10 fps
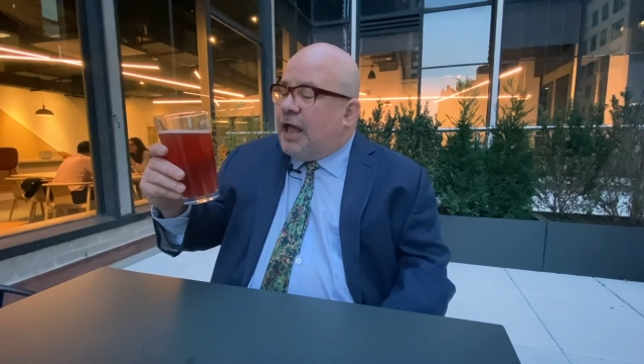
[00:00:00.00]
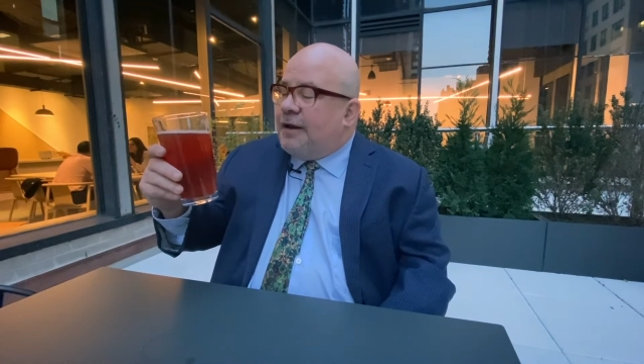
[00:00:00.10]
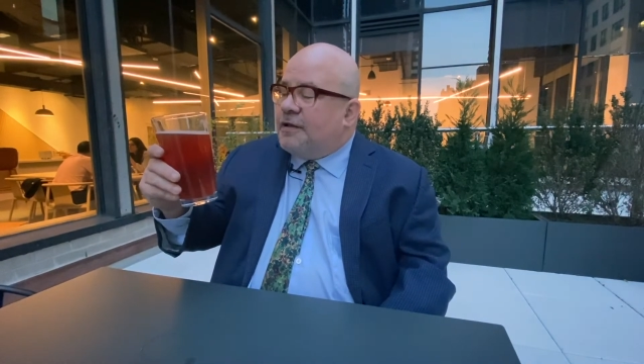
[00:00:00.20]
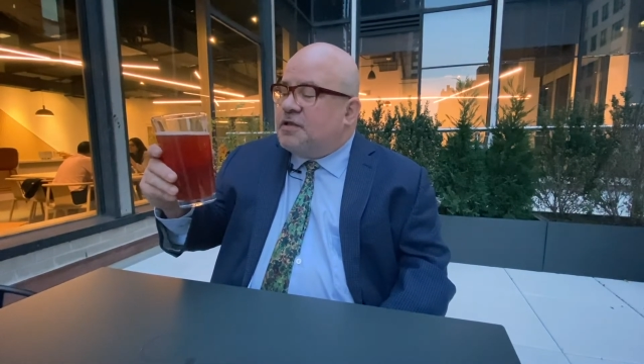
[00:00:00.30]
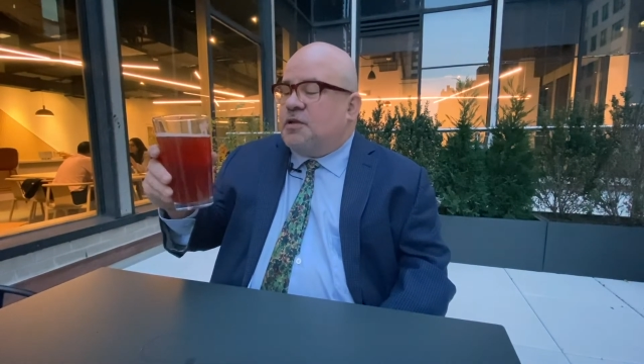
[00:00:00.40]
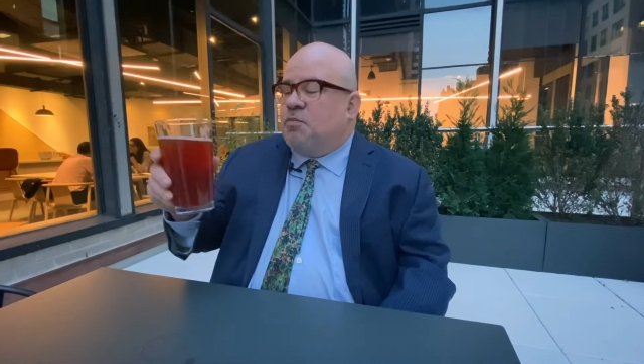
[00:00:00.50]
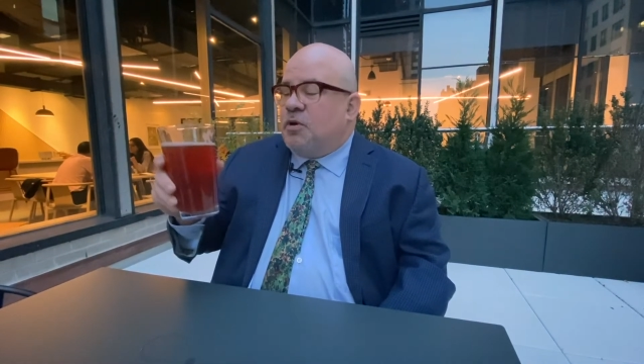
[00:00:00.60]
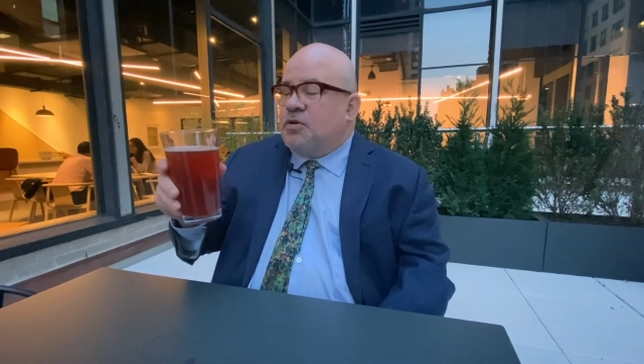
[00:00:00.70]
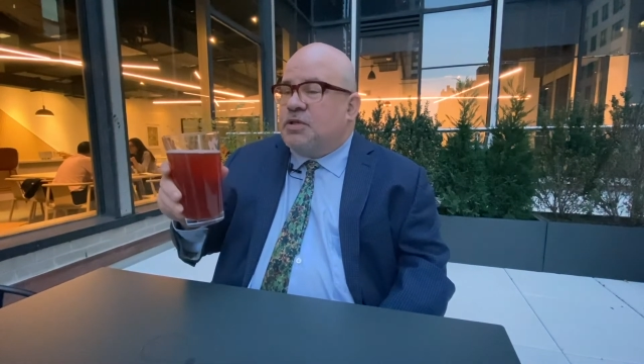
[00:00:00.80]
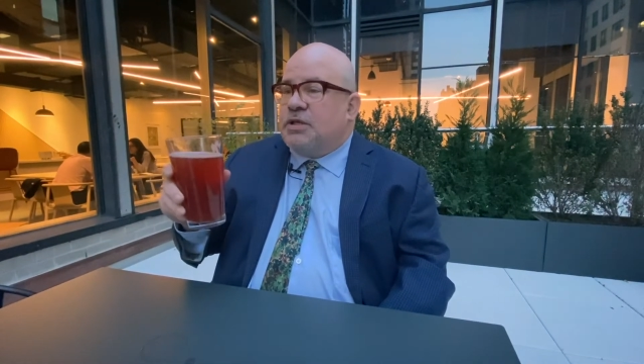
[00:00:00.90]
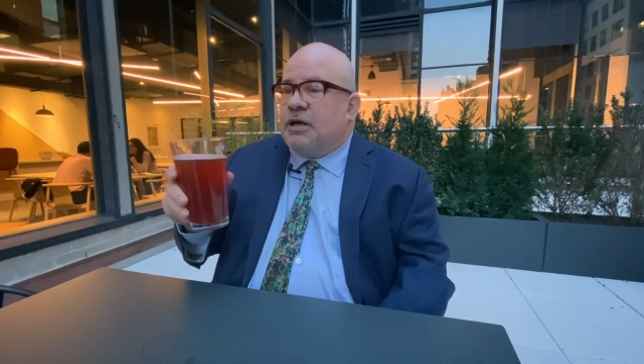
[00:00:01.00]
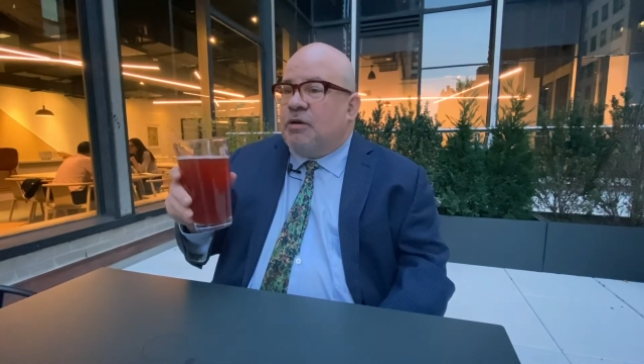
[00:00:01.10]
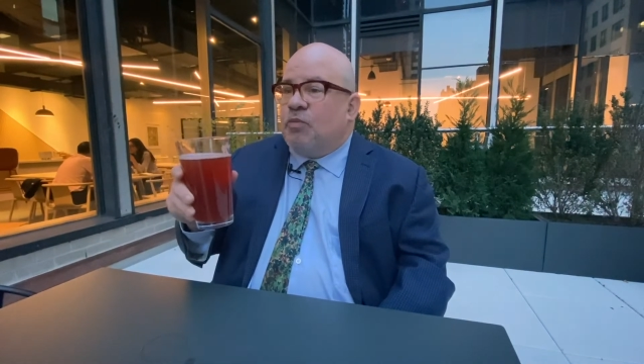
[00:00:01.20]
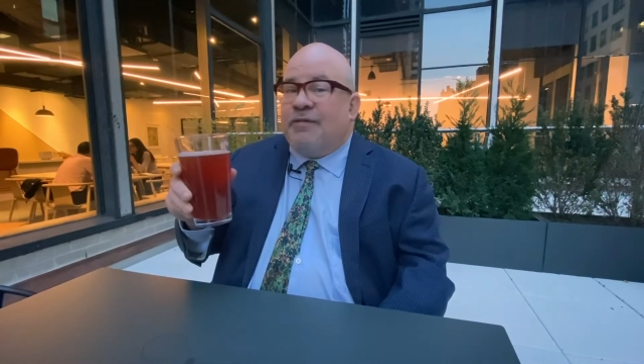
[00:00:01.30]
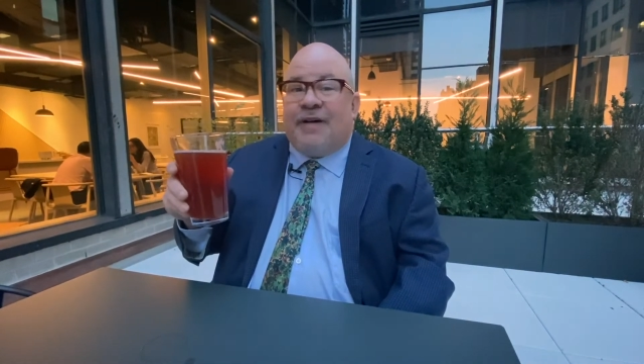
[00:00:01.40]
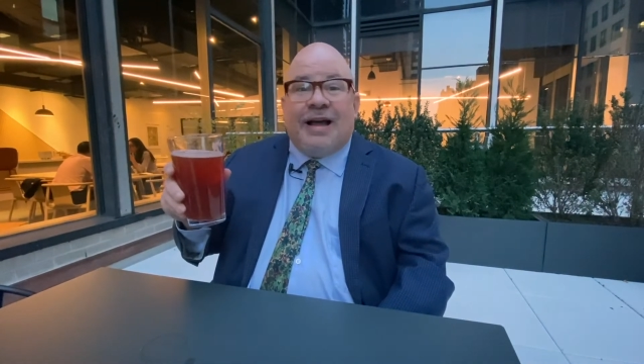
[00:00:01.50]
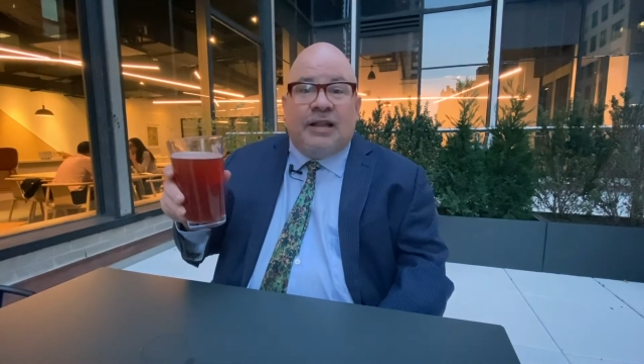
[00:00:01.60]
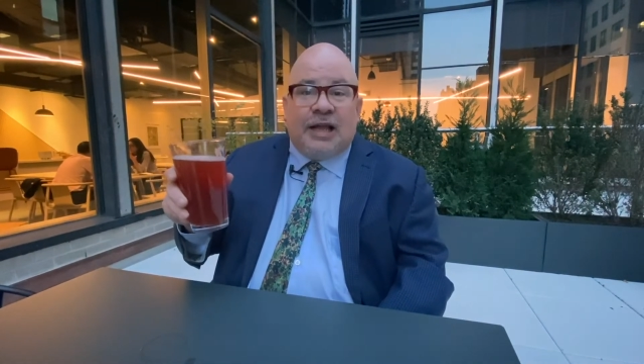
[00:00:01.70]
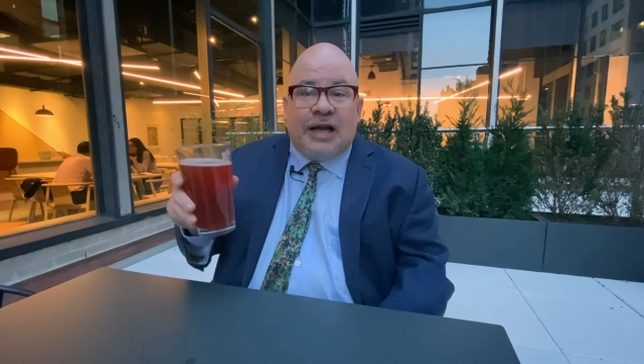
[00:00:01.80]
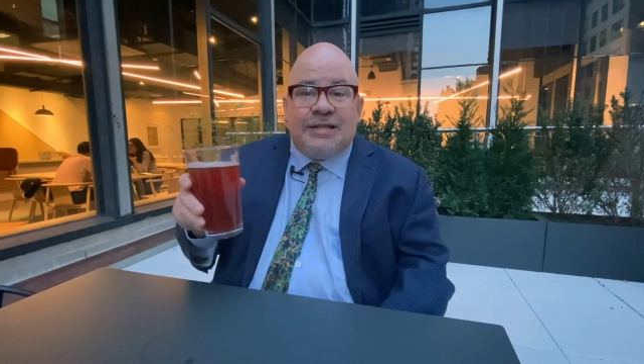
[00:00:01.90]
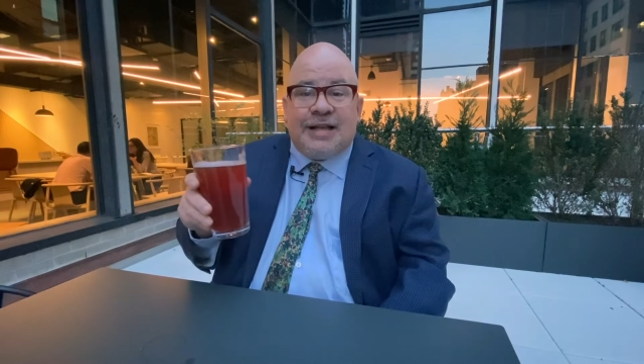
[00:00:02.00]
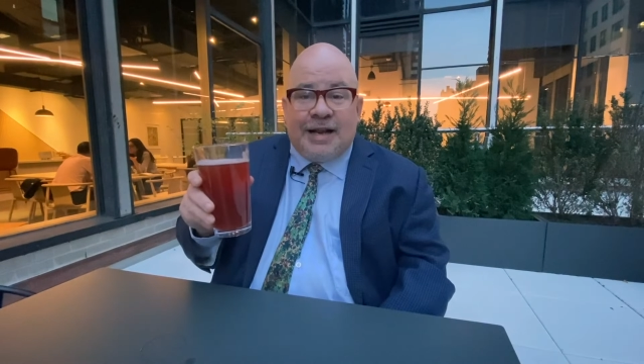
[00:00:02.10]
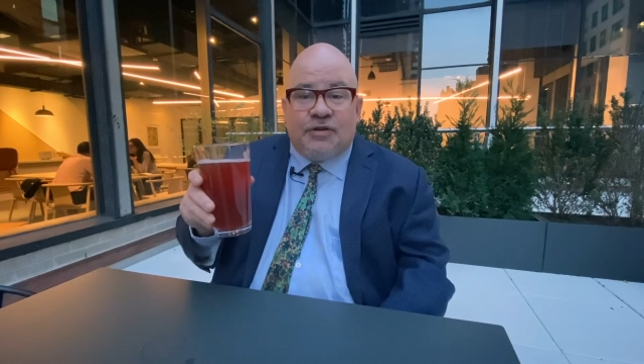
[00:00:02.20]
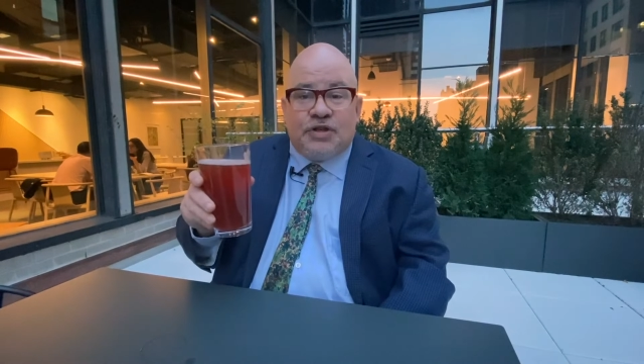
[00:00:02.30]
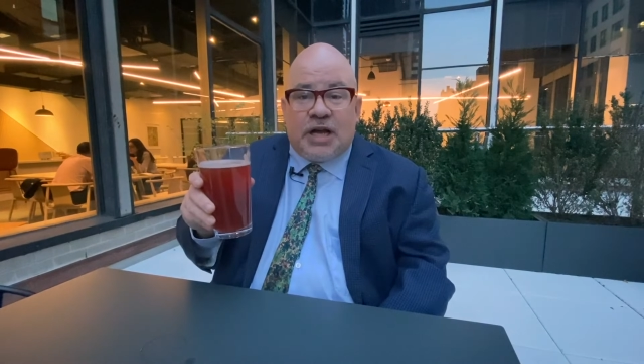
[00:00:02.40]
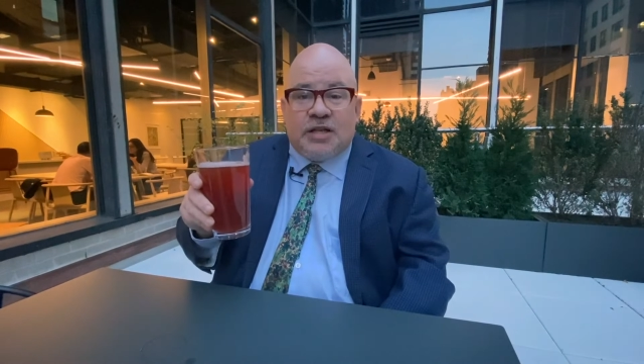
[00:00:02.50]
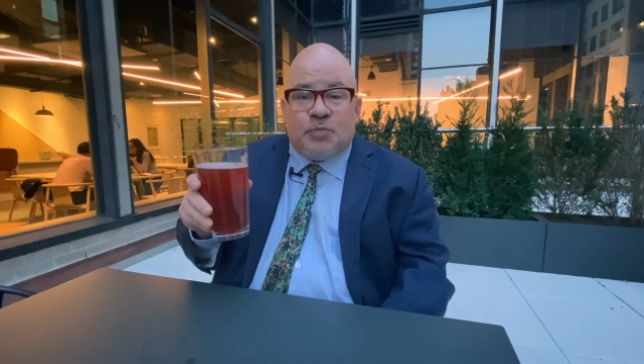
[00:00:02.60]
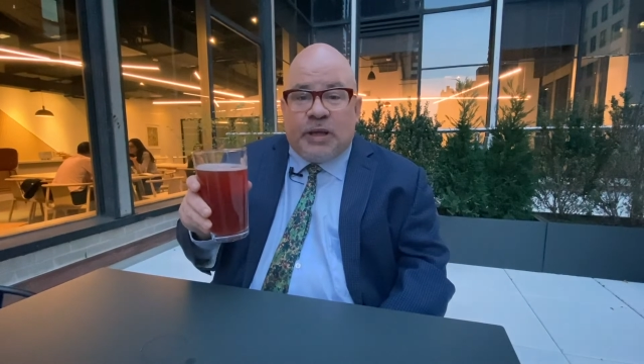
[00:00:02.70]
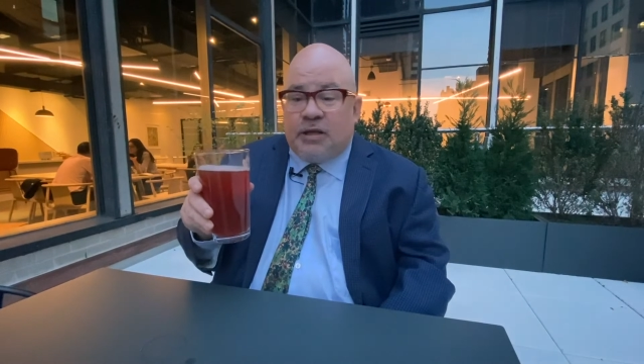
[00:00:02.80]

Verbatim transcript: and it's supposed to revitalize and energize me.